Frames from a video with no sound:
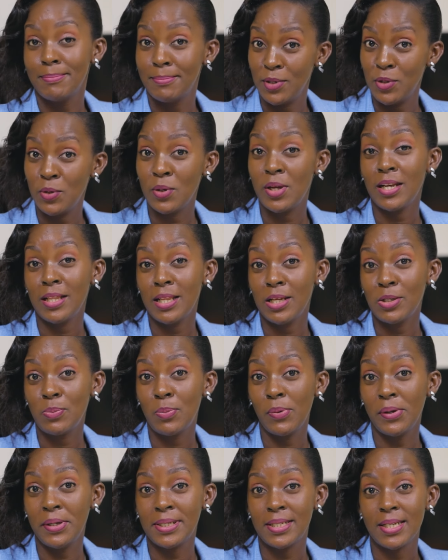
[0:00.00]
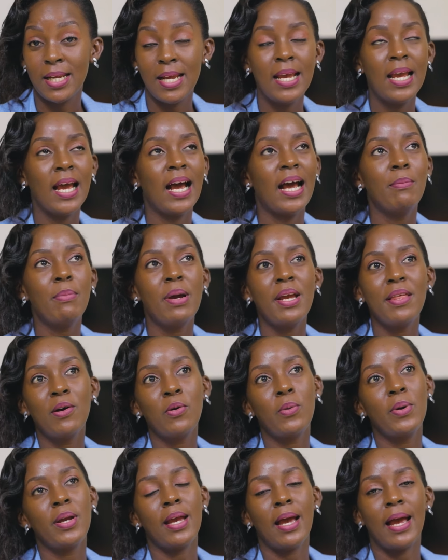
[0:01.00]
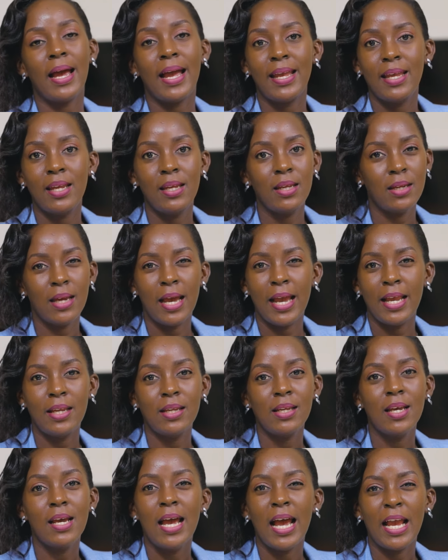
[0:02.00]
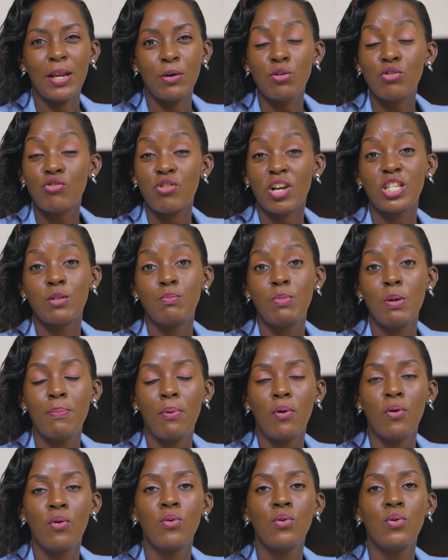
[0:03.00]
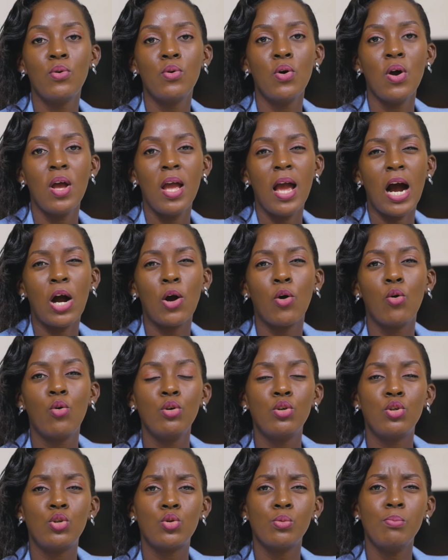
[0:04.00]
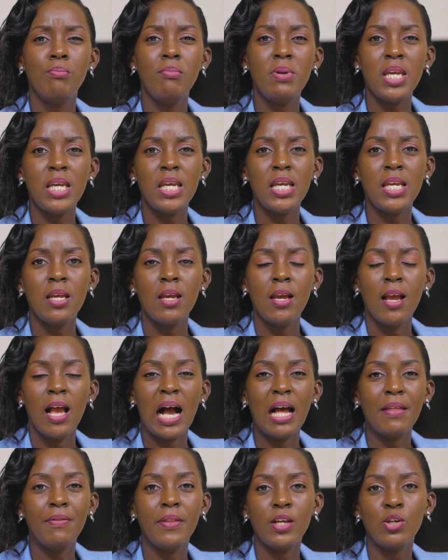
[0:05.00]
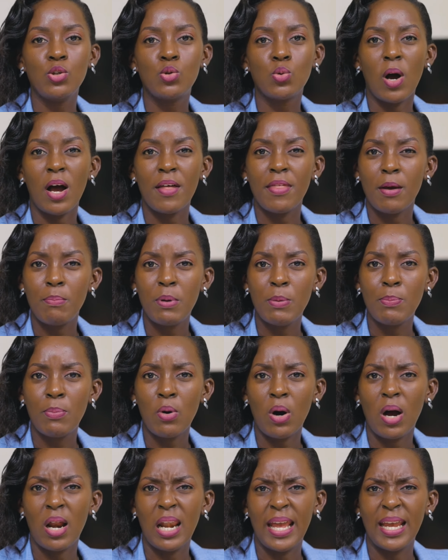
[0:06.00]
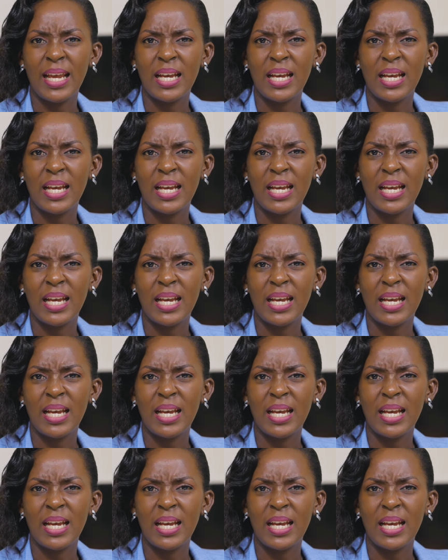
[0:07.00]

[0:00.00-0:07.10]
You get that point? And by the way, I don't trust people who are good to me and then to other people are